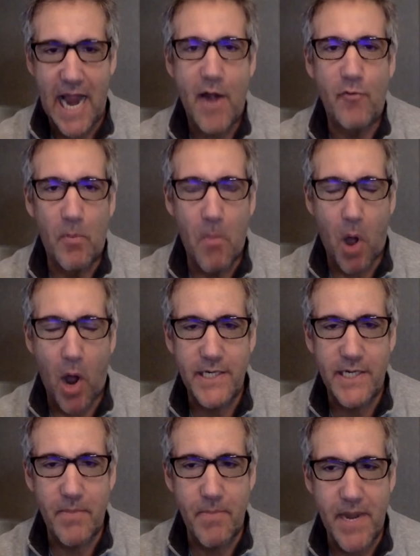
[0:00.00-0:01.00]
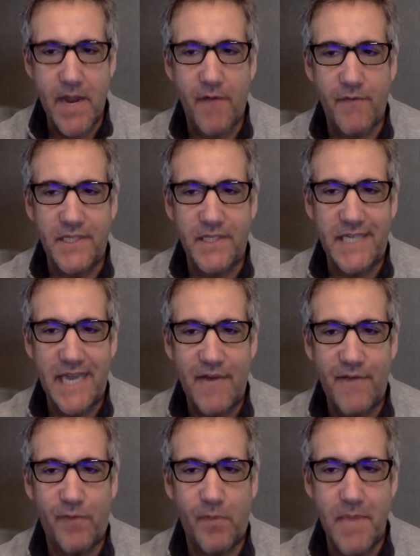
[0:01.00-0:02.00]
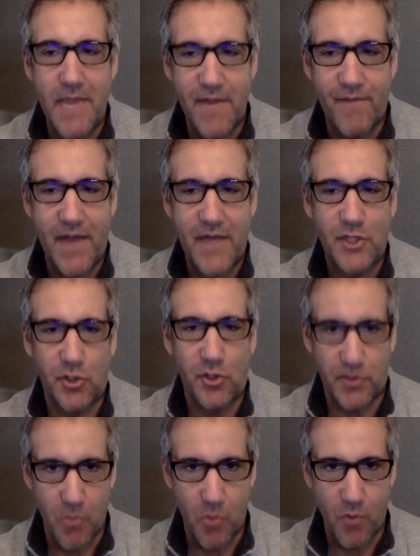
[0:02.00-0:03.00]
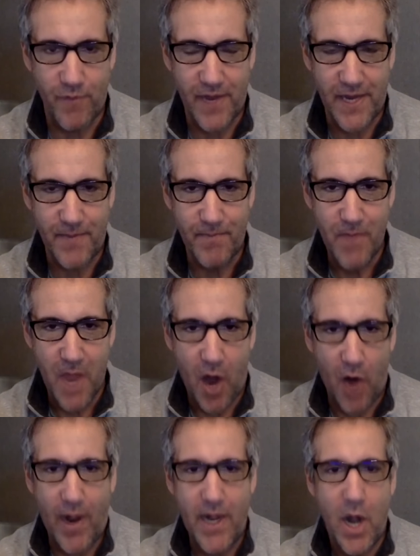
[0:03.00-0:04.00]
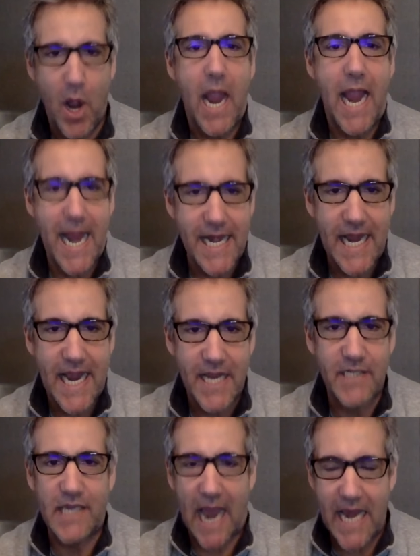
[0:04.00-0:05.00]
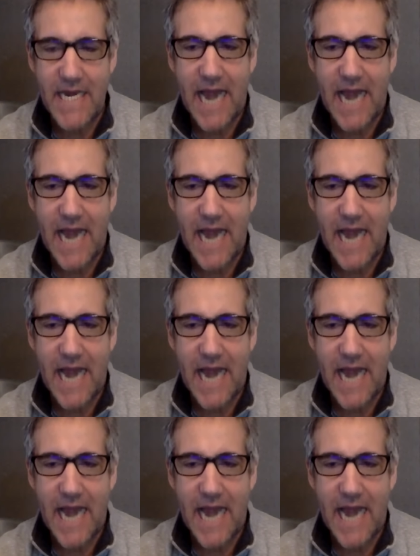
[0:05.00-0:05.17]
it reminded me of the scene from the Avengers movie. All right. It is a